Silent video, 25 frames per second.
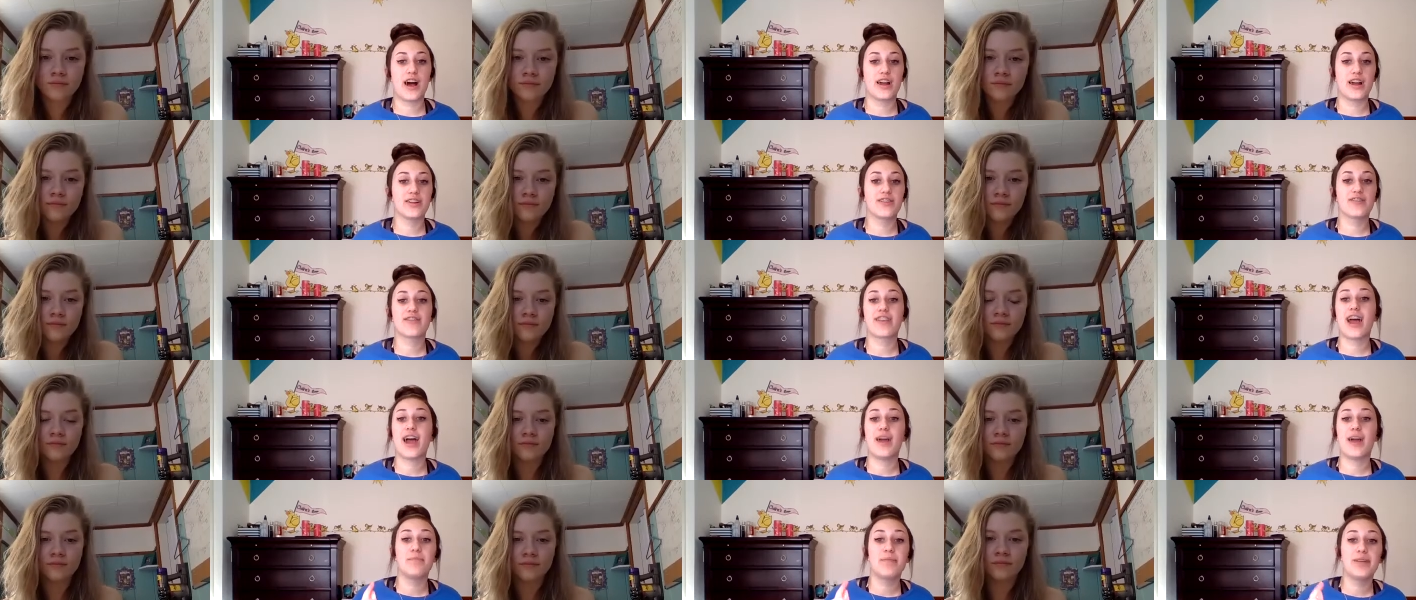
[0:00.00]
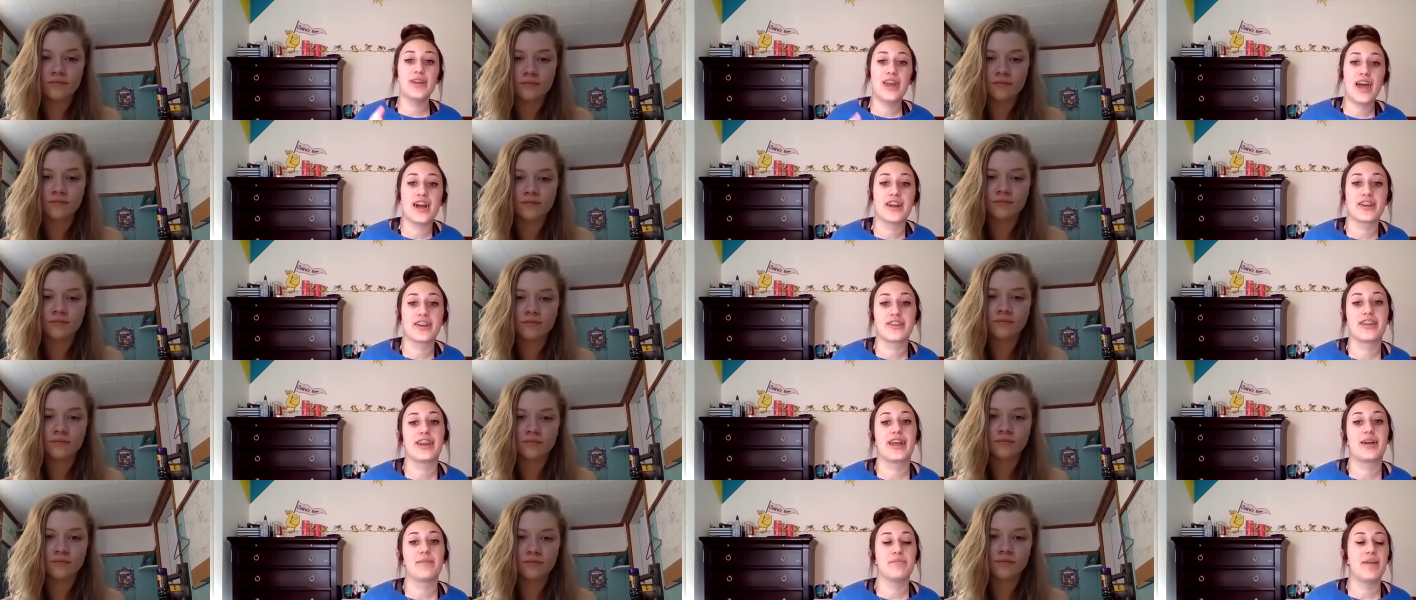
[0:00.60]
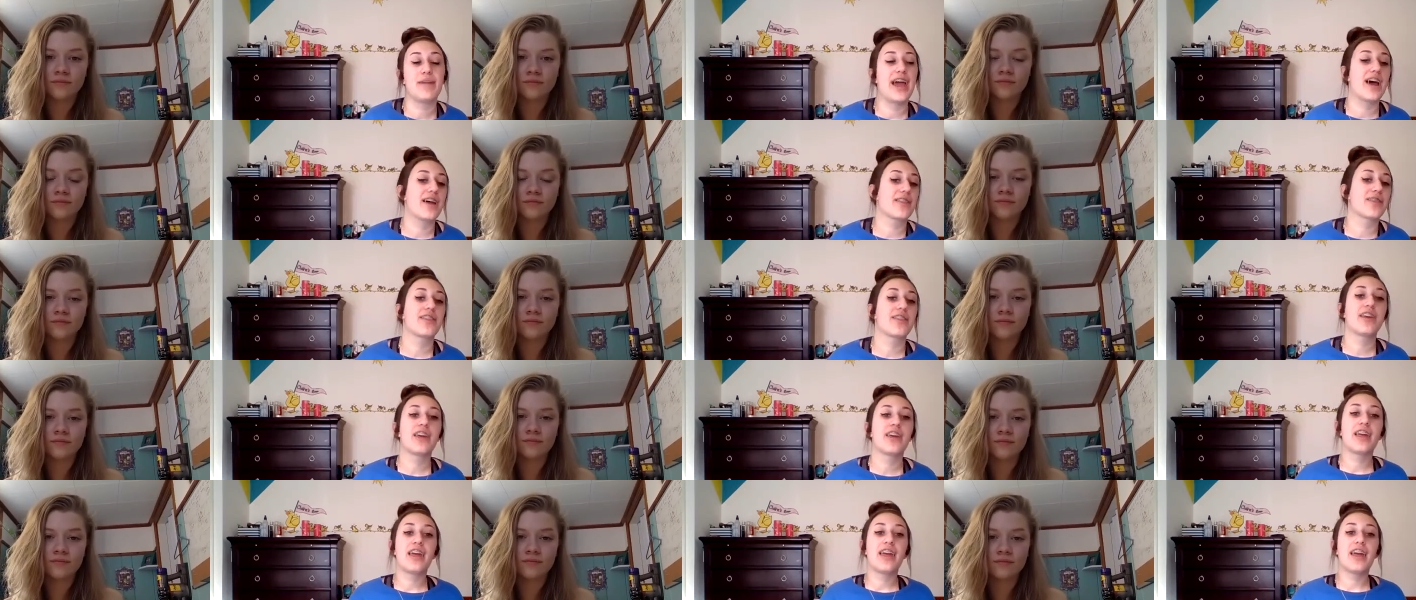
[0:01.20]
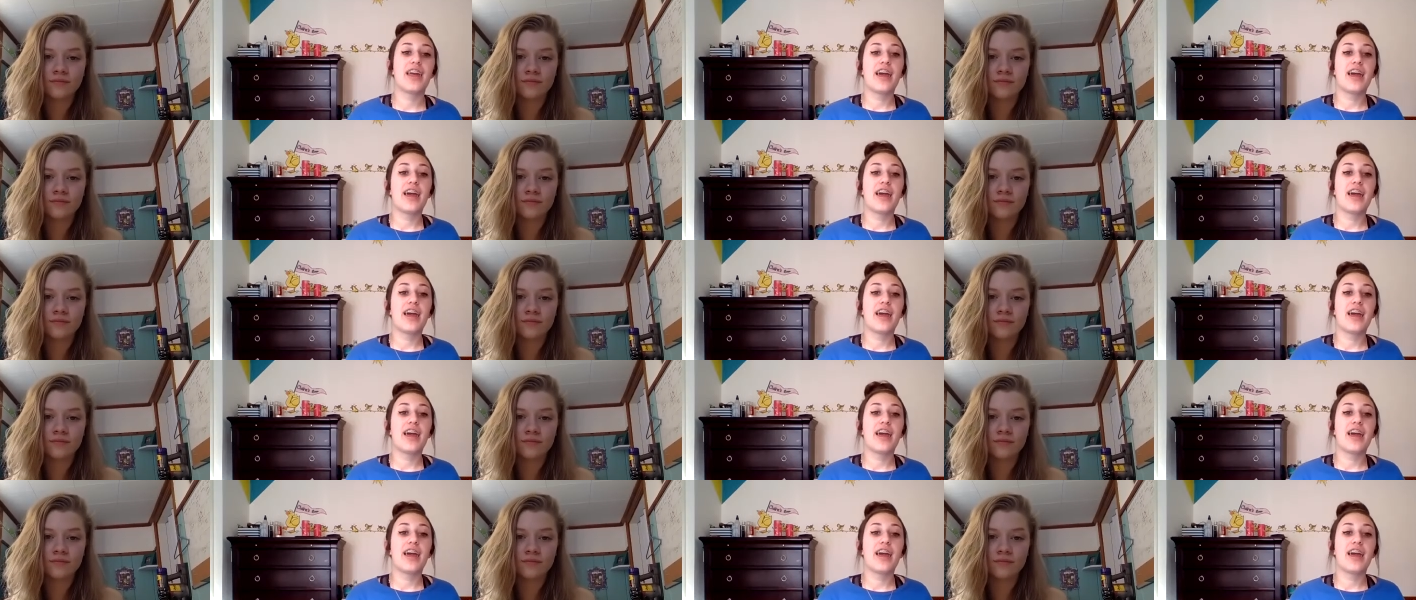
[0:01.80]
Speaker 1: two honors. I'm not good at math.